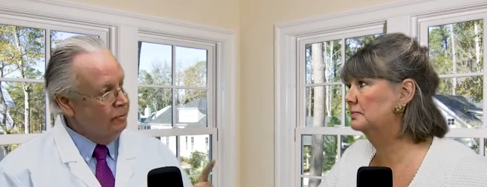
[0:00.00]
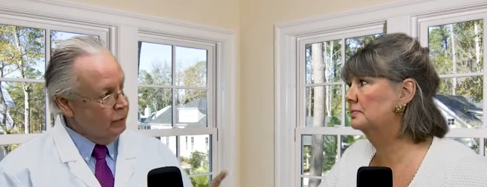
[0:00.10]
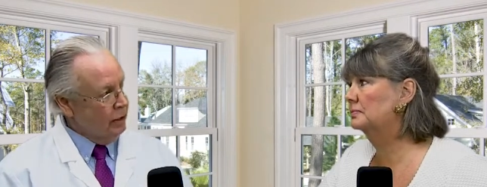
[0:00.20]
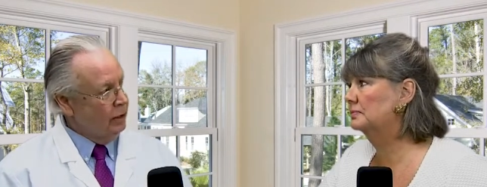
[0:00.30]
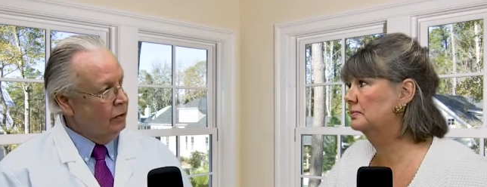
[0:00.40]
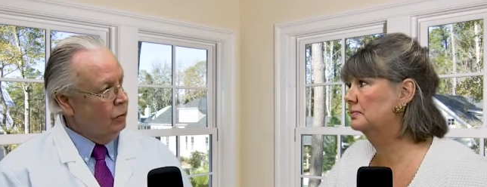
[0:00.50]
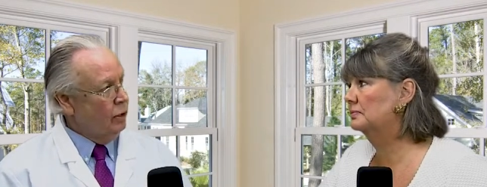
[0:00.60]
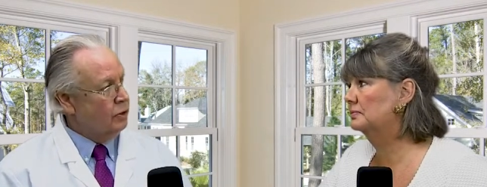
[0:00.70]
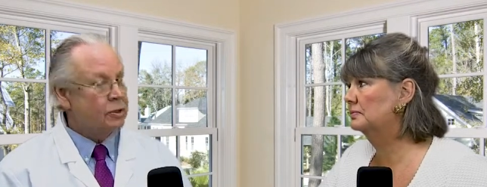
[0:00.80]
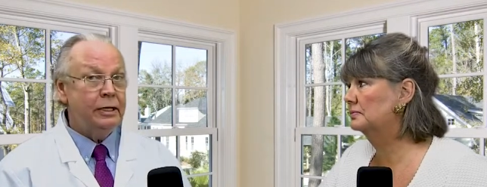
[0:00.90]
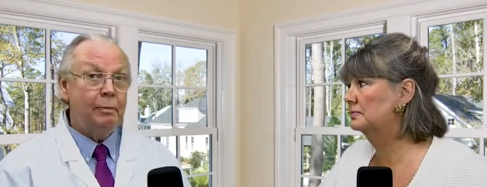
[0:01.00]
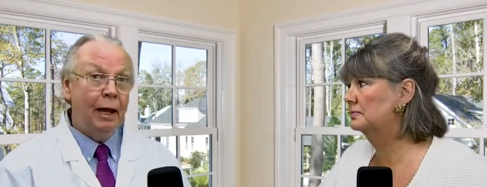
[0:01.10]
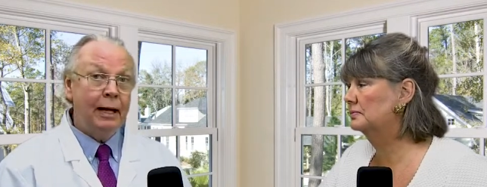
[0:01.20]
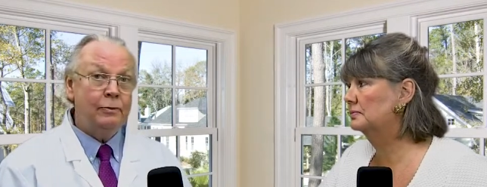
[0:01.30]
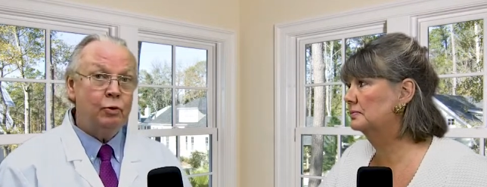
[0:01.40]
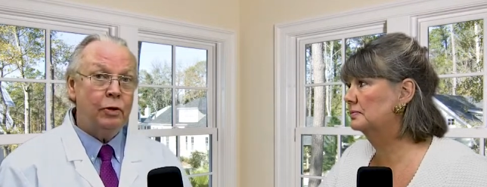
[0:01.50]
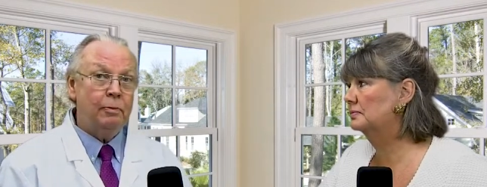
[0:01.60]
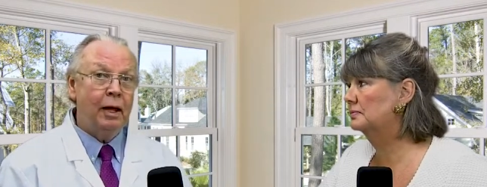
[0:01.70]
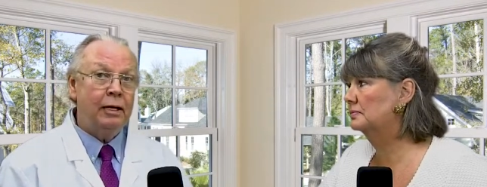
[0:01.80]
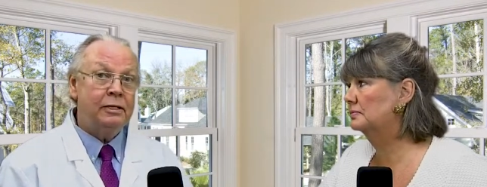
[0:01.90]
Speaker 1: in one of the sleep labs with a
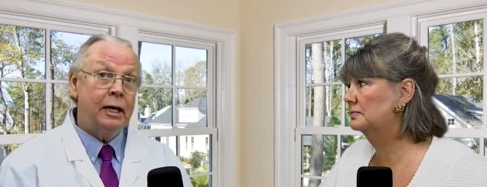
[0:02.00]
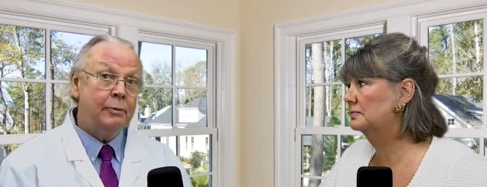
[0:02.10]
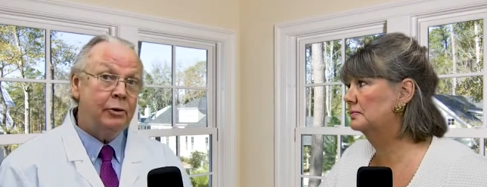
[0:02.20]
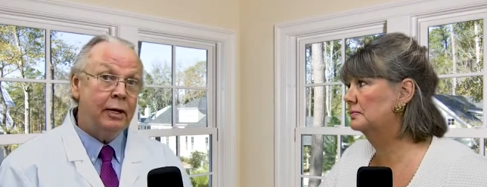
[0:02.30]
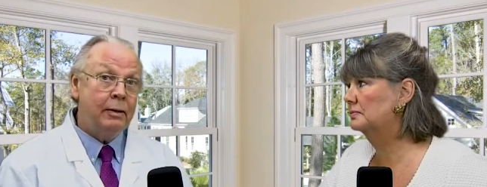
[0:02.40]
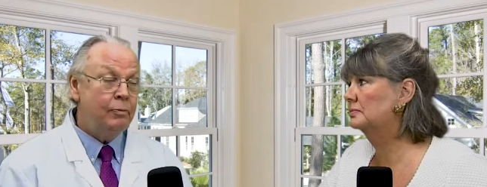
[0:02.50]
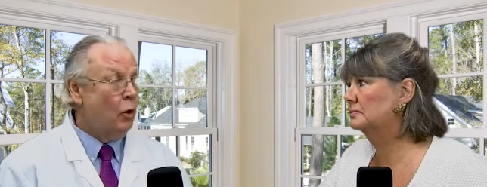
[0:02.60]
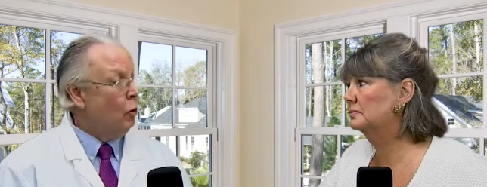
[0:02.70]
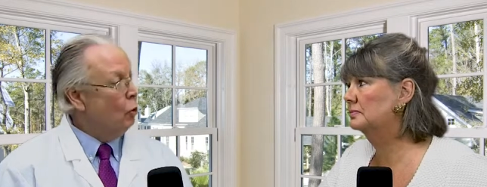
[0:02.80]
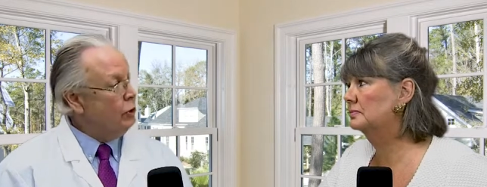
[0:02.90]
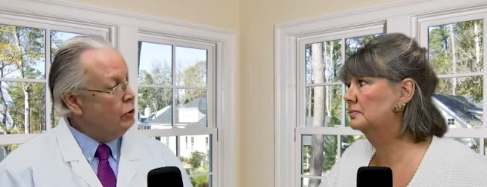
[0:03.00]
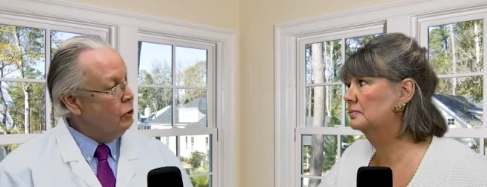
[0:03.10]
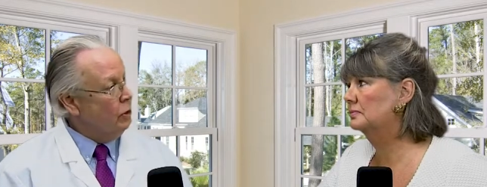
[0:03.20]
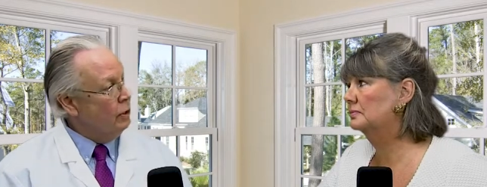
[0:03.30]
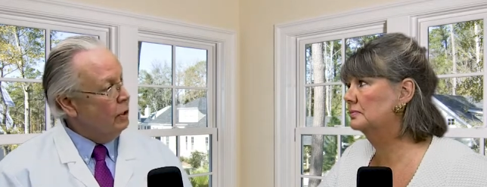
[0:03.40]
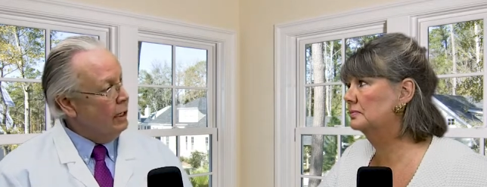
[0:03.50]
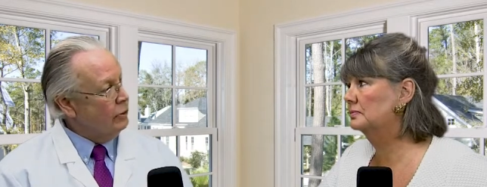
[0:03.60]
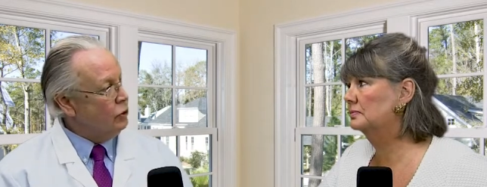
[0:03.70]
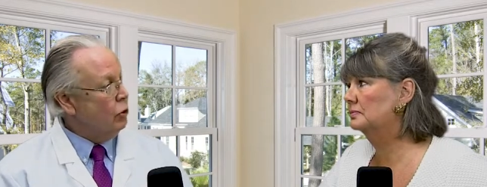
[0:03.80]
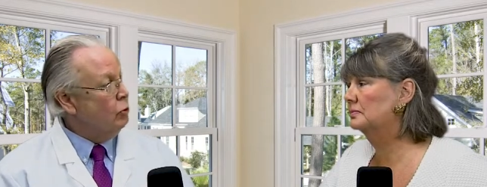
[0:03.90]
polysomnogram or you do it at
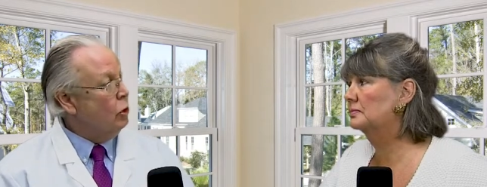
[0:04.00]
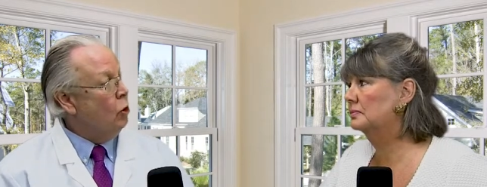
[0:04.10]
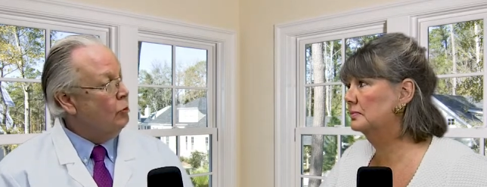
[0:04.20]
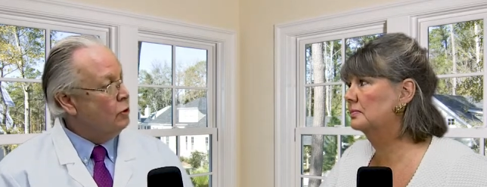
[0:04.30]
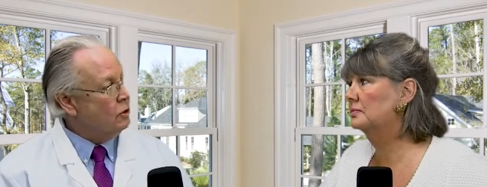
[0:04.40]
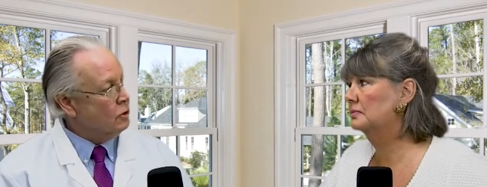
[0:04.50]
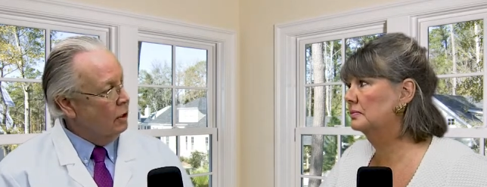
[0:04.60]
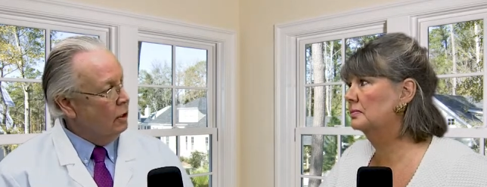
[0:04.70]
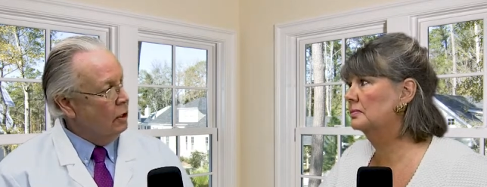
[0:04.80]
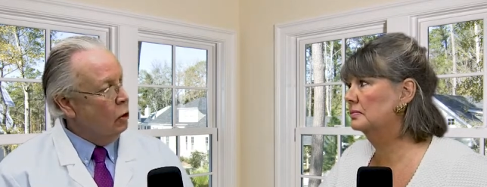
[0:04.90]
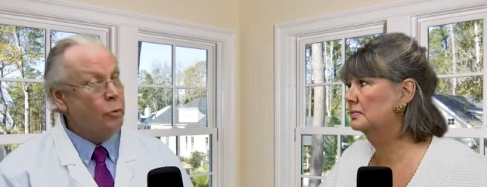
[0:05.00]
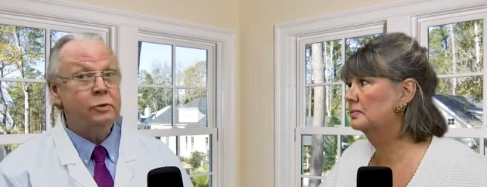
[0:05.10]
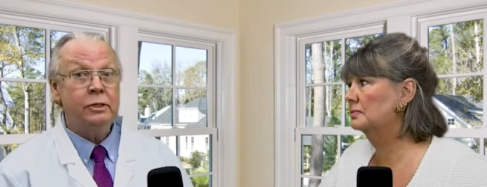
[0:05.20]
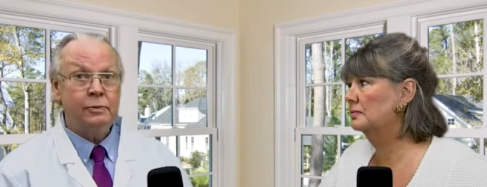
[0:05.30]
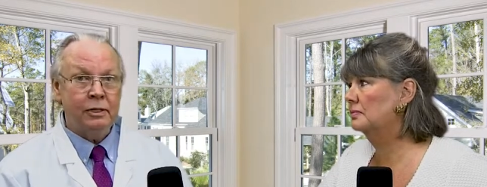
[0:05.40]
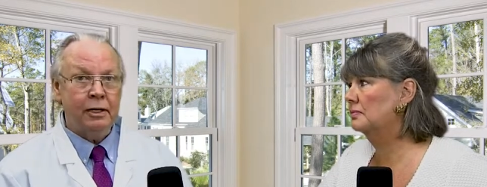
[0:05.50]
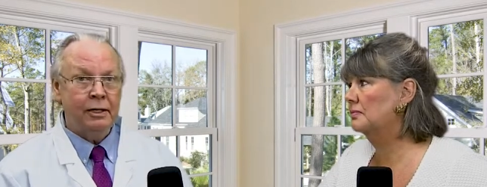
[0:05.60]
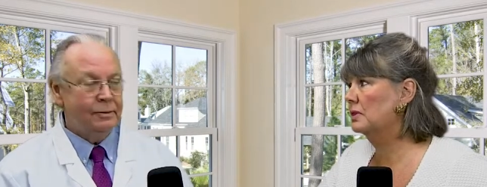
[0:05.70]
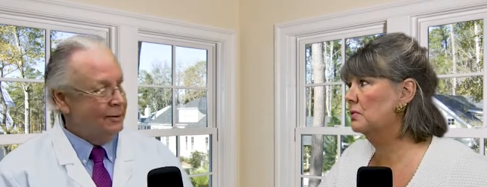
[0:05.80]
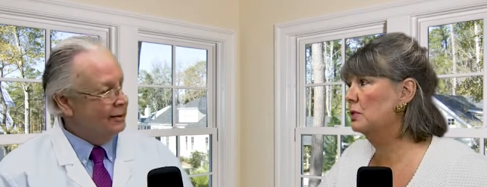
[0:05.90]
your own home with a uh, home sleep study.
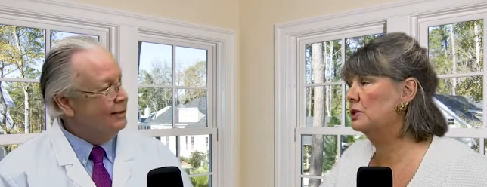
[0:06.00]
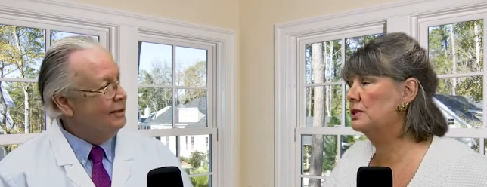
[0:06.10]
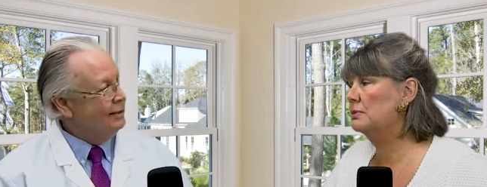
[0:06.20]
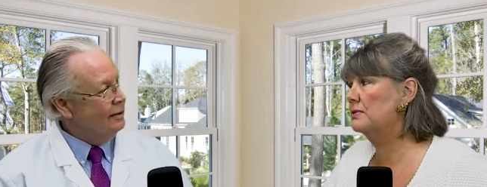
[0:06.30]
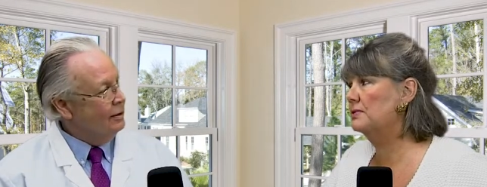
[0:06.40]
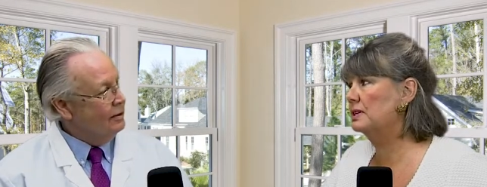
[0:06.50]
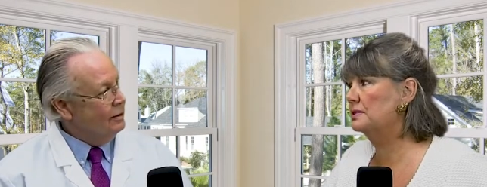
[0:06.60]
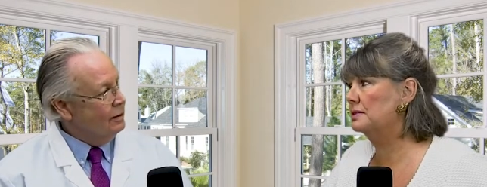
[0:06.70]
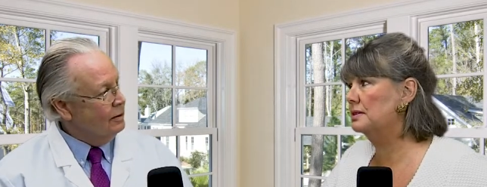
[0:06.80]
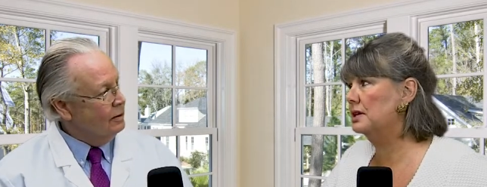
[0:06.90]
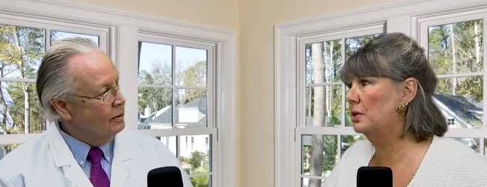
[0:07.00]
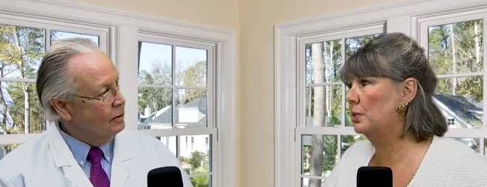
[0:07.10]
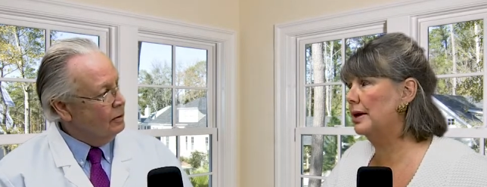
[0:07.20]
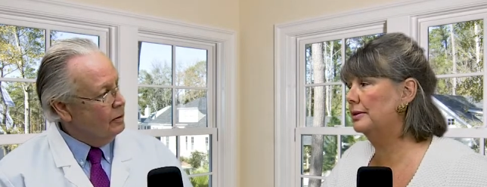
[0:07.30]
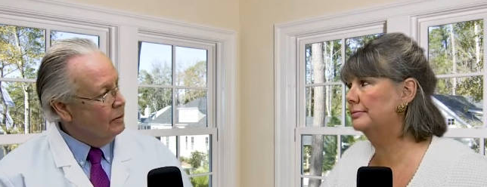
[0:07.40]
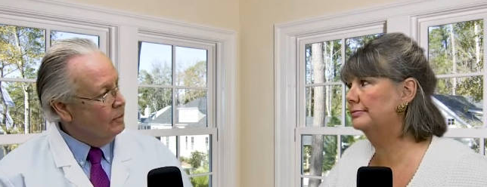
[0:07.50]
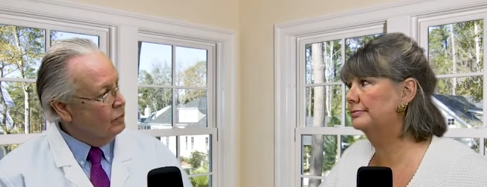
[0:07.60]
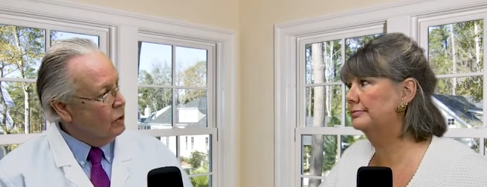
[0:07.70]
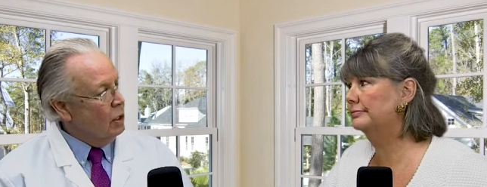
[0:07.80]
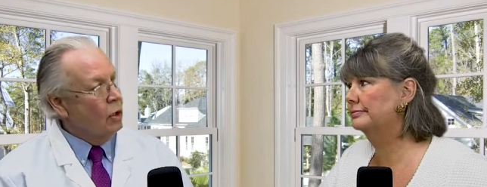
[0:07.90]
Speaker 2: What are some of the fixes either way?
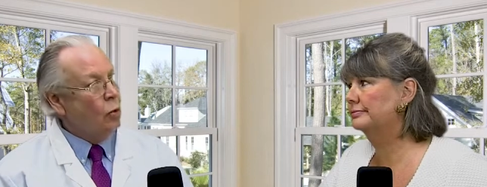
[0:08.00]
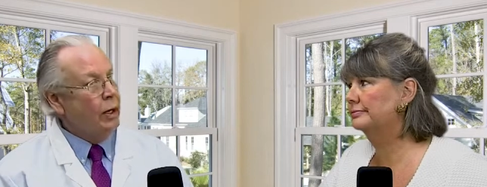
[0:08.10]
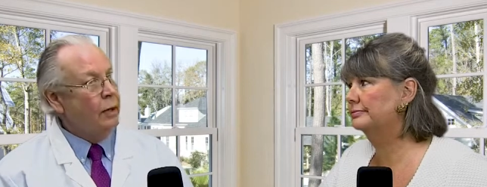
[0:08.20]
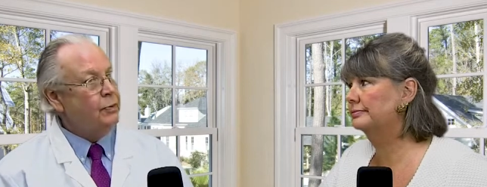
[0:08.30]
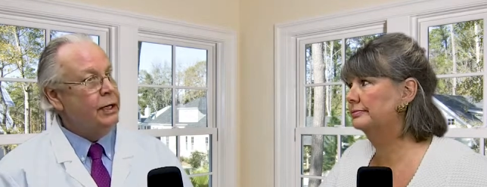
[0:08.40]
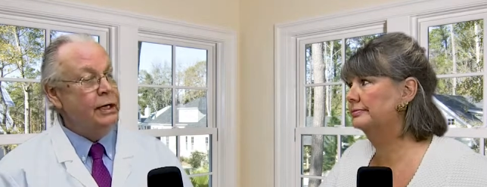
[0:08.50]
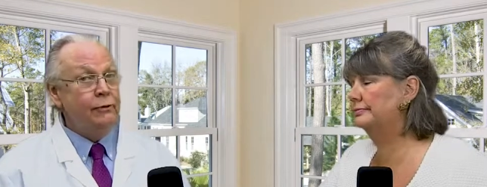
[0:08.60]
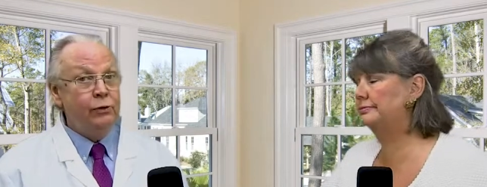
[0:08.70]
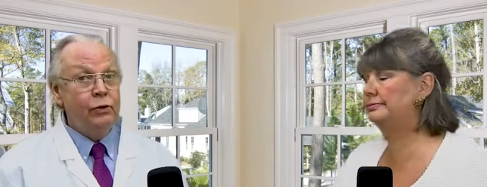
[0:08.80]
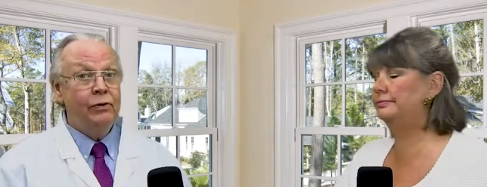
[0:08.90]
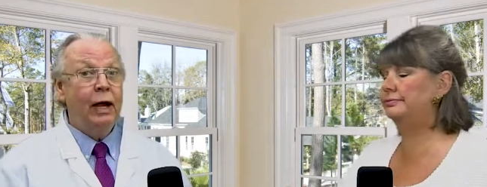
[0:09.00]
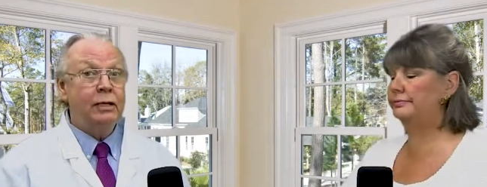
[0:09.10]
Speaker 1: Well, if you've got